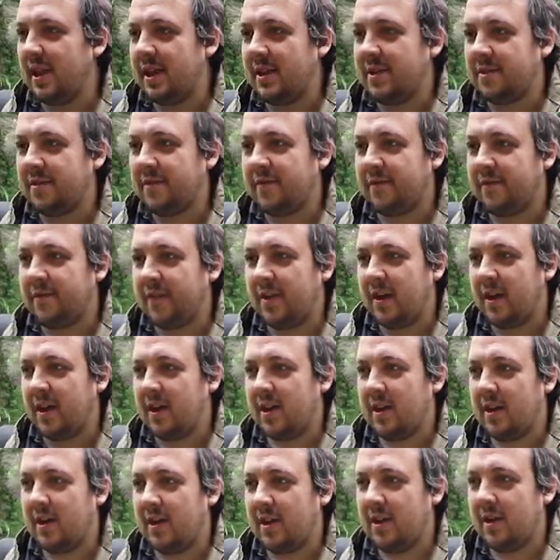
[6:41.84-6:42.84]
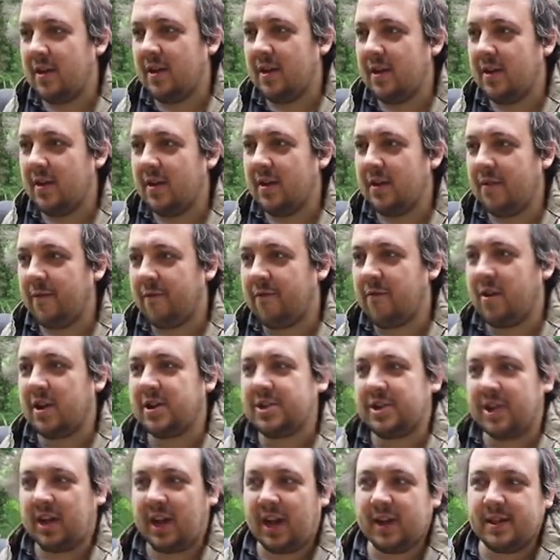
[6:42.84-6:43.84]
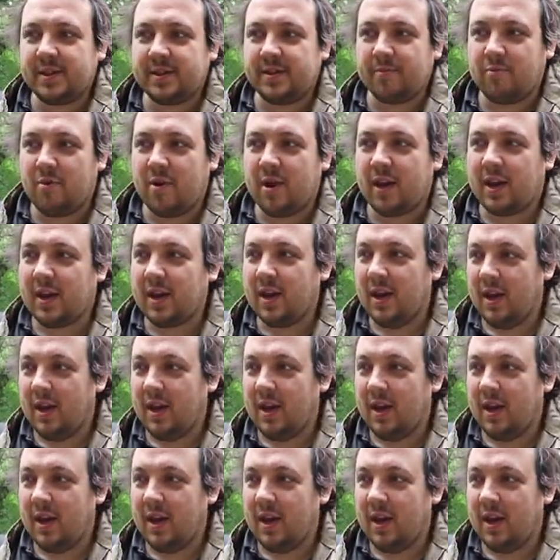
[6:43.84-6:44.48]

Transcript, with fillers: years of friction against the brick,